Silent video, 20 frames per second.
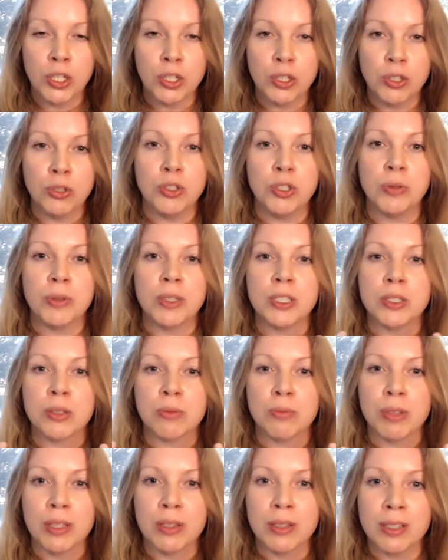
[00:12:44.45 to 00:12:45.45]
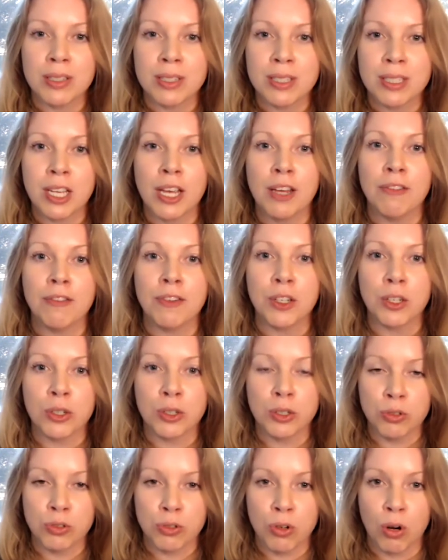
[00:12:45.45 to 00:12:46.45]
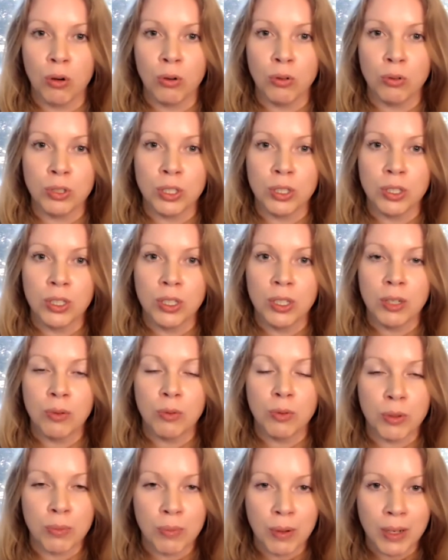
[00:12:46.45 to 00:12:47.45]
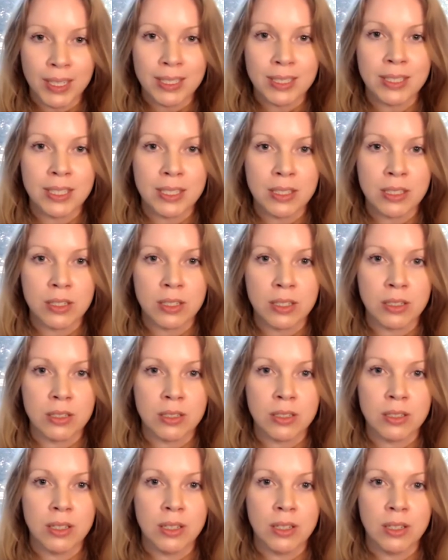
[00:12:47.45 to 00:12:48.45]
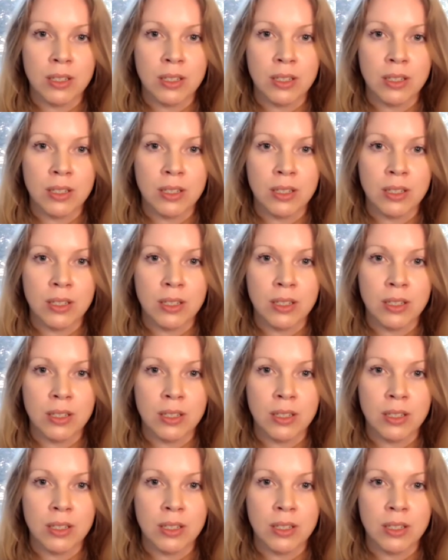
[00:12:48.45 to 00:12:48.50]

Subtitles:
You're doing something that's safe and controlled with my assistance.